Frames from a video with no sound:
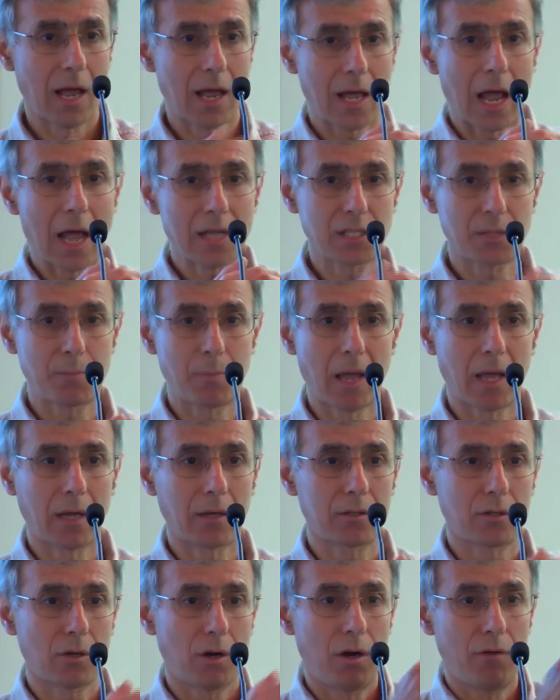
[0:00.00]

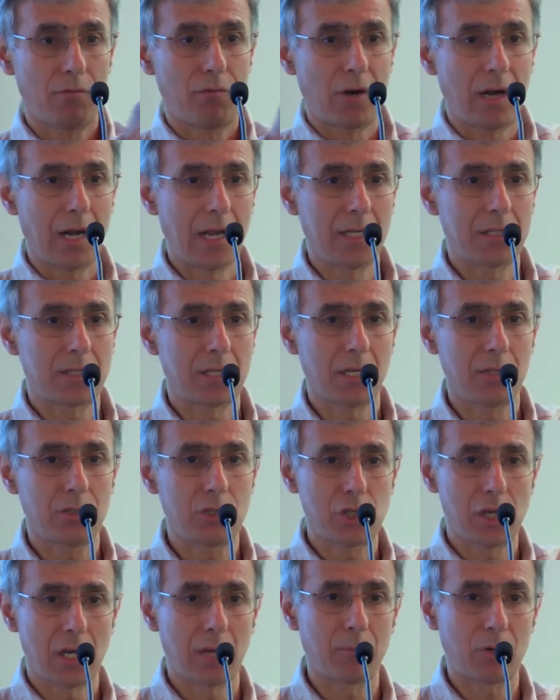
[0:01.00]
aspect of relating
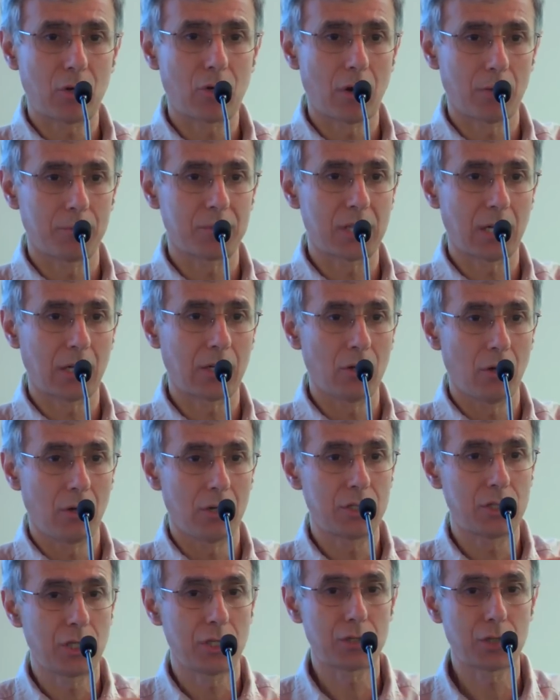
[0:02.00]
GM crop
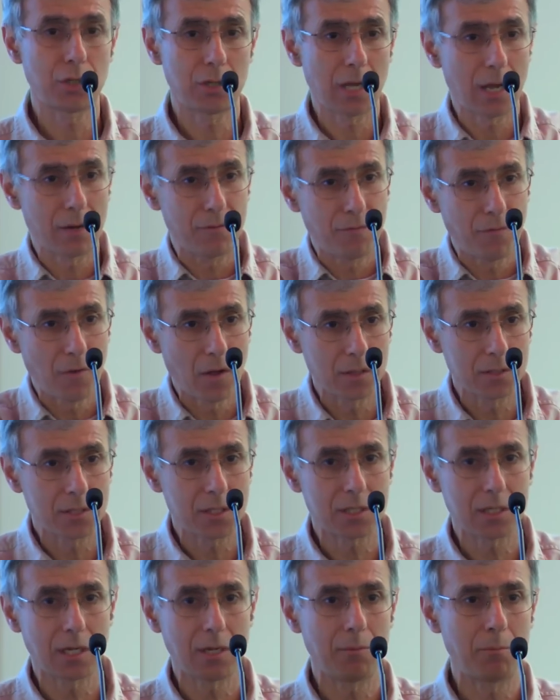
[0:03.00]
technology to the
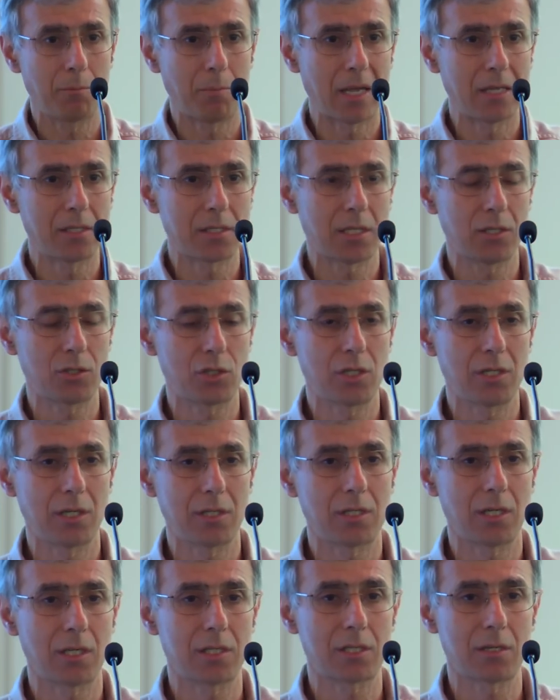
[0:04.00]
advancing basic
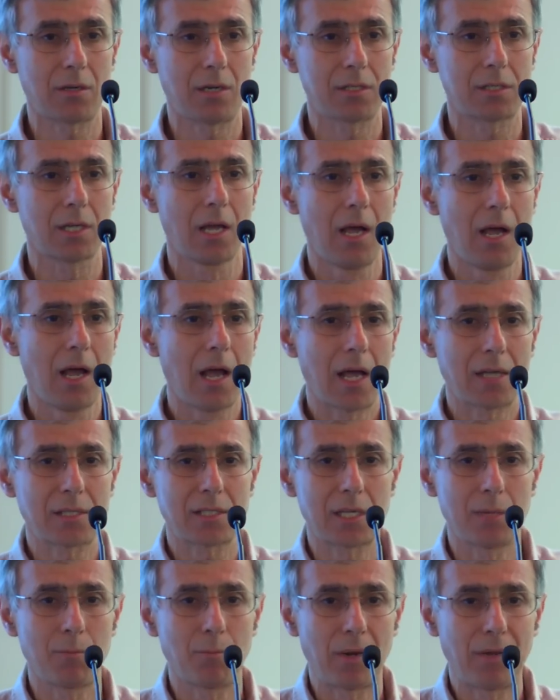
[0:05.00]
genetic science has
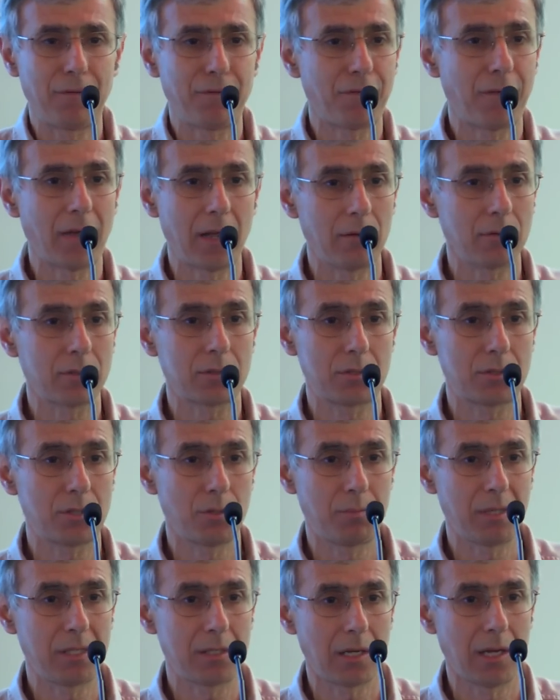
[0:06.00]
simply failed to
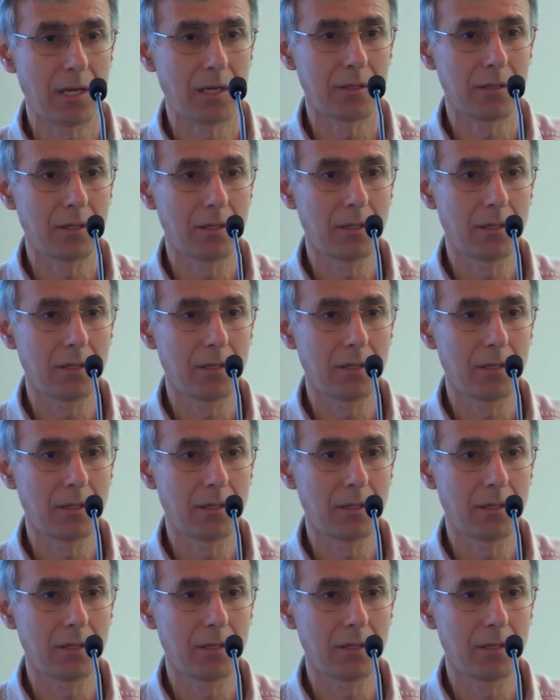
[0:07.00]
be done.